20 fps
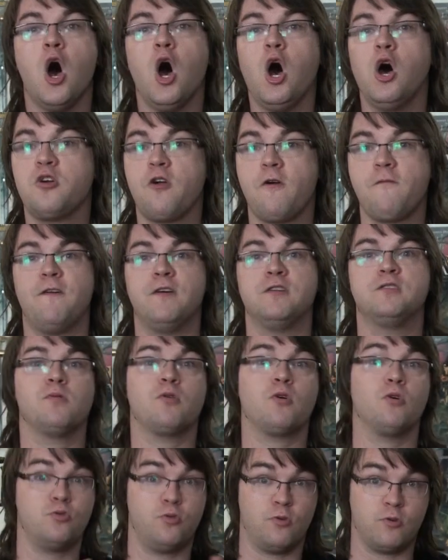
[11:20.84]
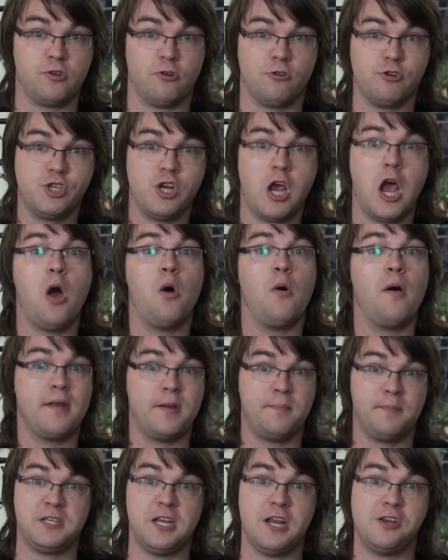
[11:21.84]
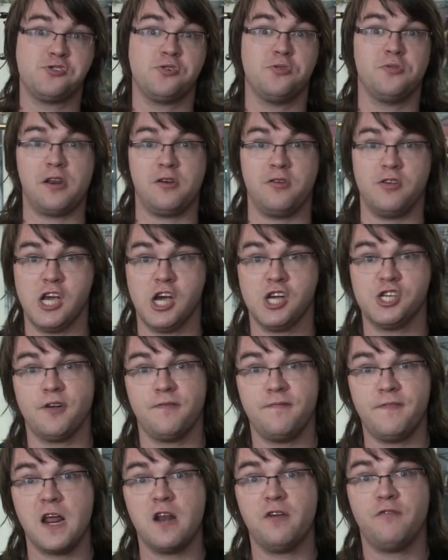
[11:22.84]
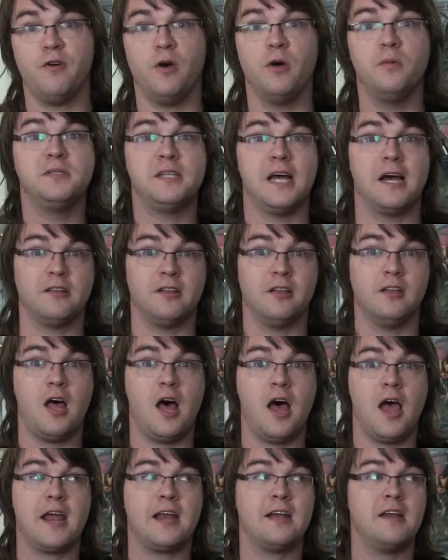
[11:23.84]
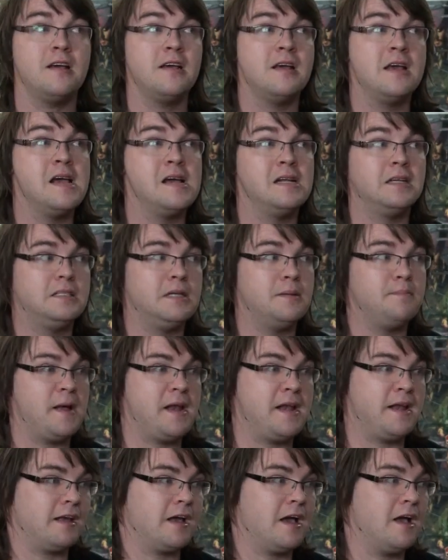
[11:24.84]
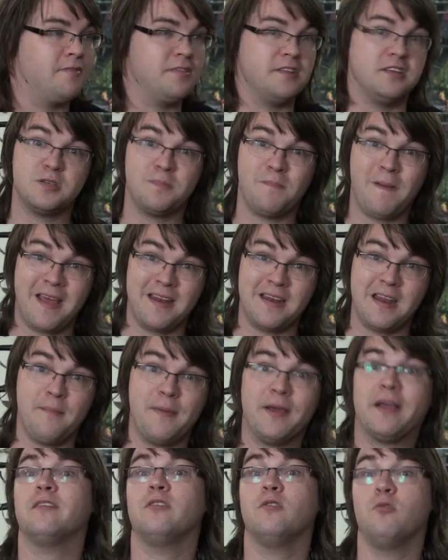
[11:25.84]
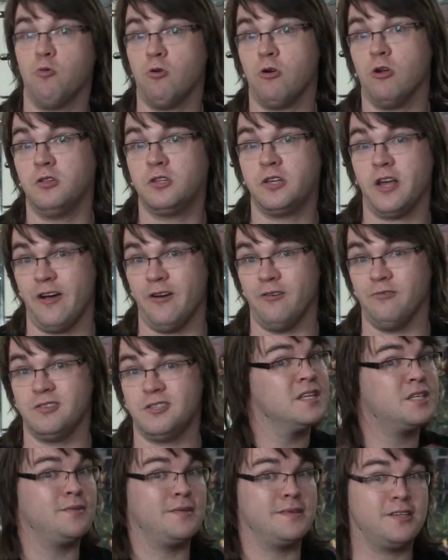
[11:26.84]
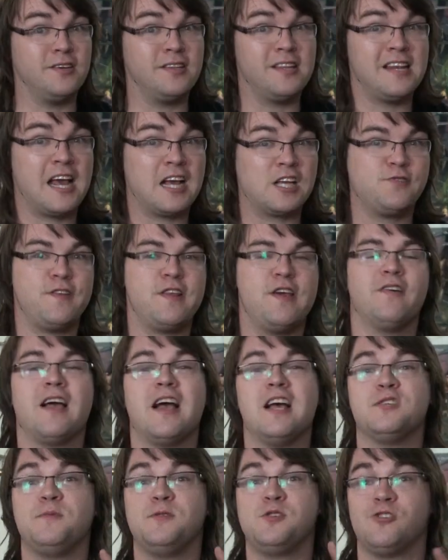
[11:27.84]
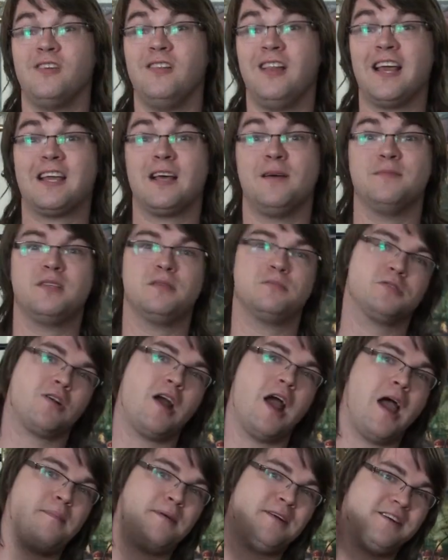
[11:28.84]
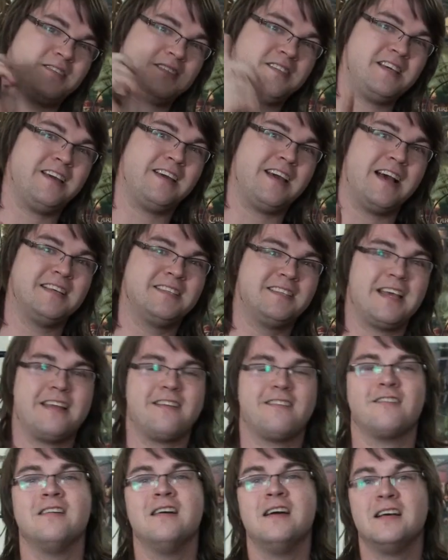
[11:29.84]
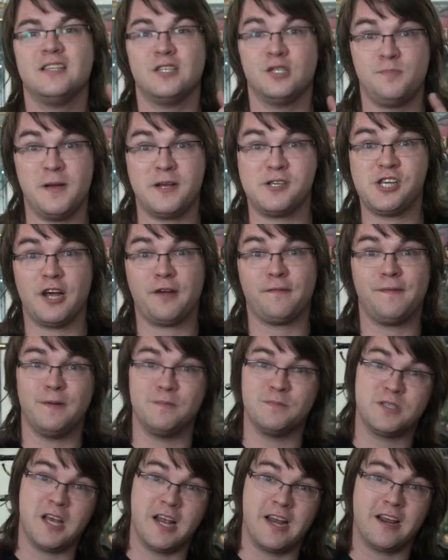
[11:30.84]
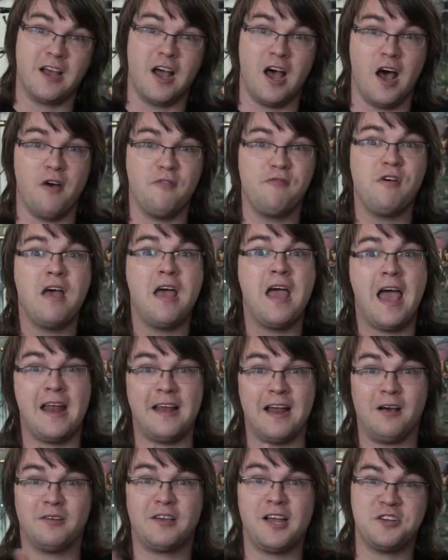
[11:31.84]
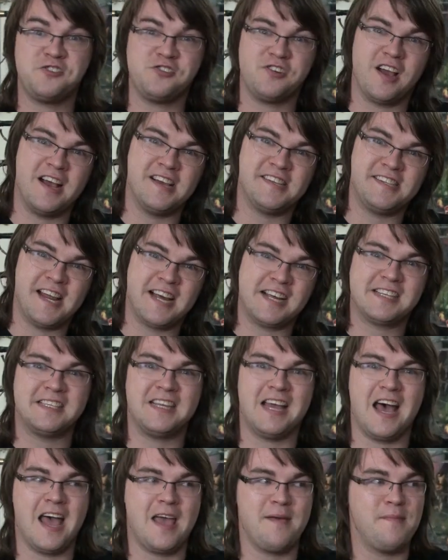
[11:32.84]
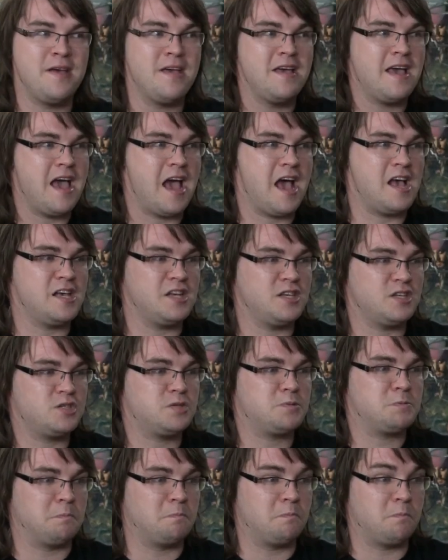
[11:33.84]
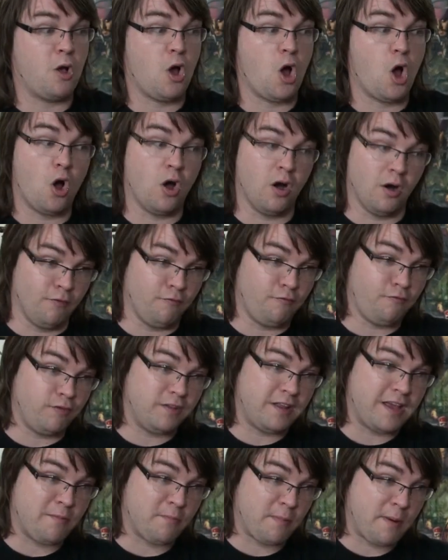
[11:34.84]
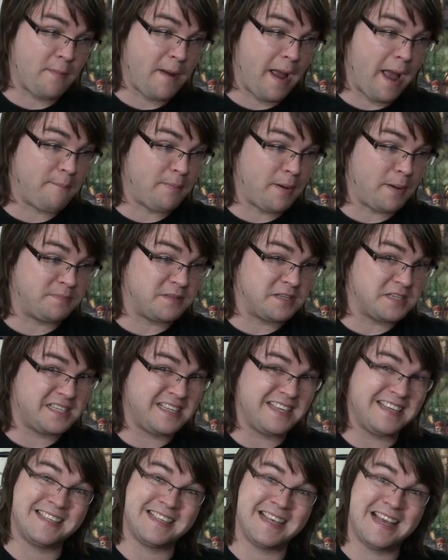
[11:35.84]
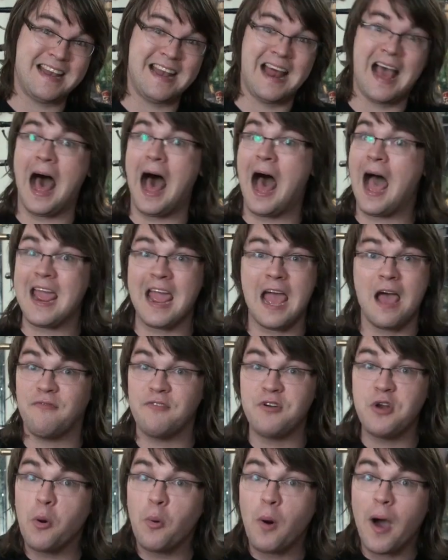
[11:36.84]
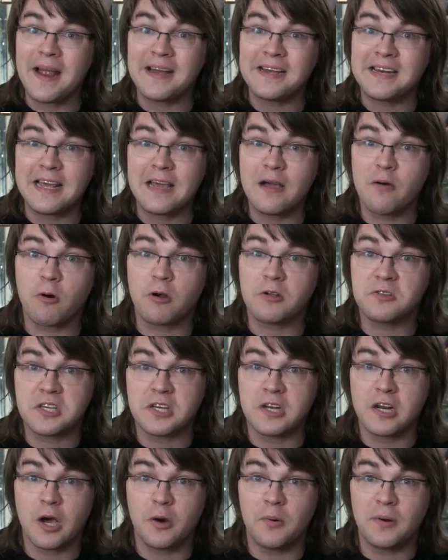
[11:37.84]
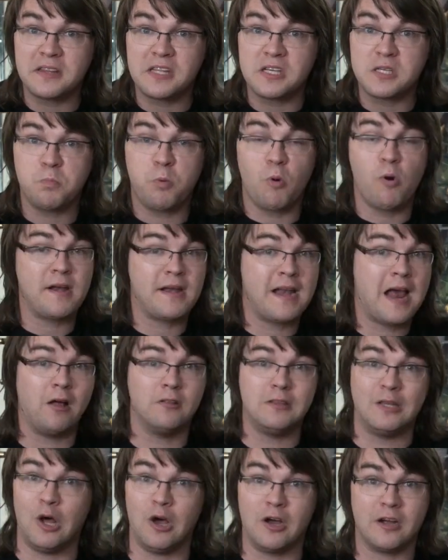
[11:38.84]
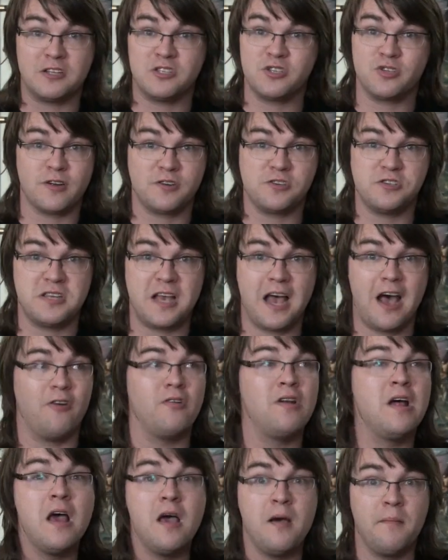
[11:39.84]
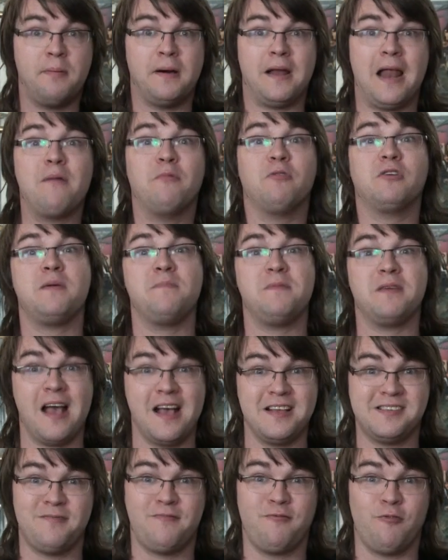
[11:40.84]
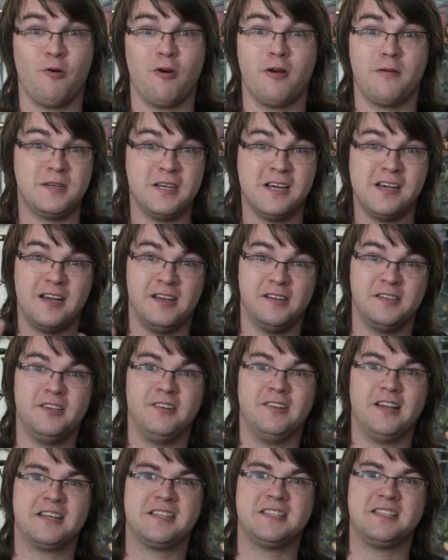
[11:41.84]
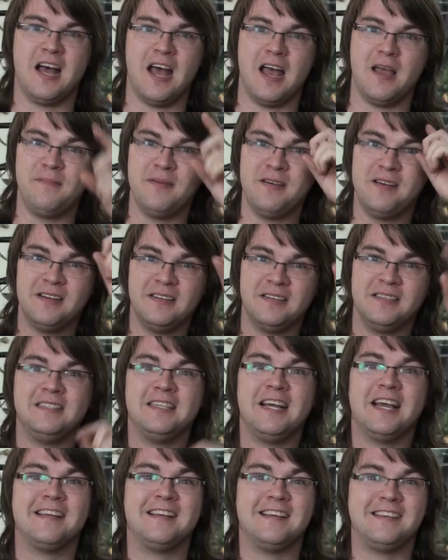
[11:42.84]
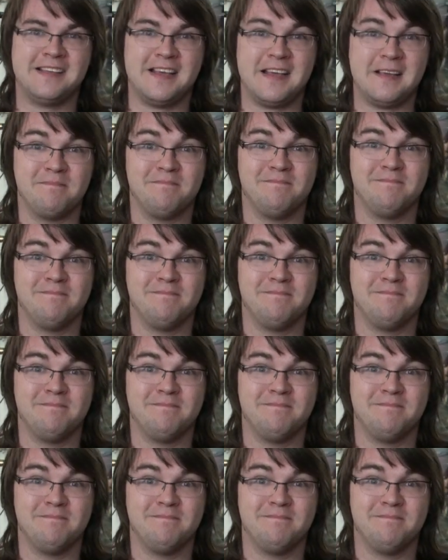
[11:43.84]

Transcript: All your funds will go towards our show and a potential Inuyasha fan film down the line, depending how this pandemic and the world goes. So until the next video, guys, be sure to like, comment, subscribe, and I'll see you guys later. This is Big Jack Films signing off, and I'll catch you guys next time as hopefully we wrap up the season. I have no idea where it's going to go at this point and how long it stretches out, but I will keep you guys informed. Until next time, take it easy.